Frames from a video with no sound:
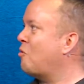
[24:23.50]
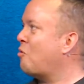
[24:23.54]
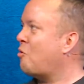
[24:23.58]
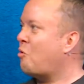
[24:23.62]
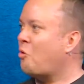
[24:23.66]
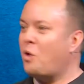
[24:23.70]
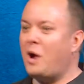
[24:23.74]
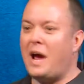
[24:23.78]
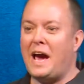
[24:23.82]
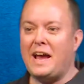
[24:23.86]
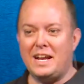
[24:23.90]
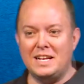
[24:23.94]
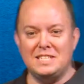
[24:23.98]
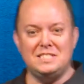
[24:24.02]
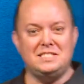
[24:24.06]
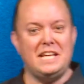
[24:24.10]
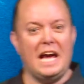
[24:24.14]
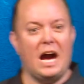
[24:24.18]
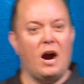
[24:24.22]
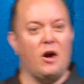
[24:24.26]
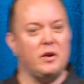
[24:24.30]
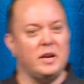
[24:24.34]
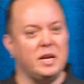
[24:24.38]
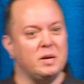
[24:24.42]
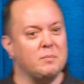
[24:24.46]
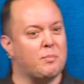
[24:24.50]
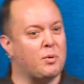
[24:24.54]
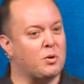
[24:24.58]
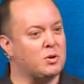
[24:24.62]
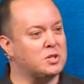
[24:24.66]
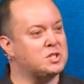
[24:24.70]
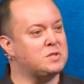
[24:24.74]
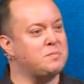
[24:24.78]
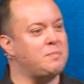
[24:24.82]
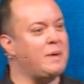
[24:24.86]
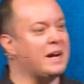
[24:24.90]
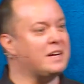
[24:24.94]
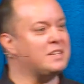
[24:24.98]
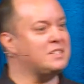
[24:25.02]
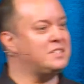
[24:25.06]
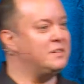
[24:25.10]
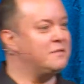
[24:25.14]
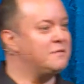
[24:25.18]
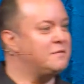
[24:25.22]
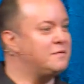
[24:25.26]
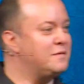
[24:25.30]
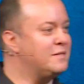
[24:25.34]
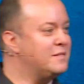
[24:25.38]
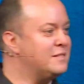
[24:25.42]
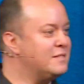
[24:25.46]
or had a doubting perspective
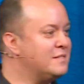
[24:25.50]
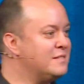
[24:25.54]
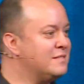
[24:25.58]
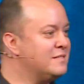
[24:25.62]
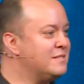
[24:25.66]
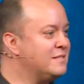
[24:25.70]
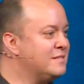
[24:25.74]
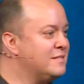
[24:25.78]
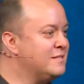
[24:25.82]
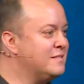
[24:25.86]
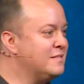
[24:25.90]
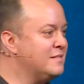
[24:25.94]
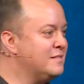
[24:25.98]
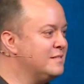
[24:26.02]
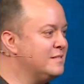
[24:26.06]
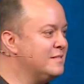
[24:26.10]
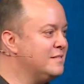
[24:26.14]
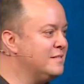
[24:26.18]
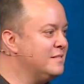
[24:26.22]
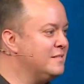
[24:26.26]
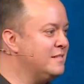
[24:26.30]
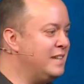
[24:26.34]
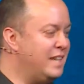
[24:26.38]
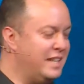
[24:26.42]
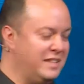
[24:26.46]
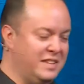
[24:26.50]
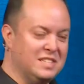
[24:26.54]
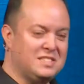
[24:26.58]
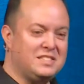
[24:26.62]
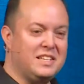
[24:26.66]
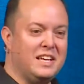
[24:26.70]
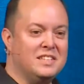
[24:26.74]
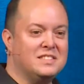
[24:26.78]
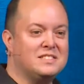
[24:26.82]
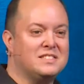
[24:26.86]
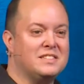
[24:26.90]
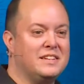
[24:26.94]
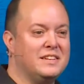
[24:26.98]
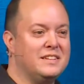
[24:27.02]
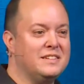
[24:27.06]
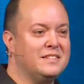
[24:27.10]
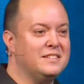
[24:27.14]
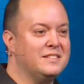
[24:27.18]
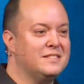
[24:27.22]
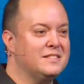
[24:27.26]
in this incident,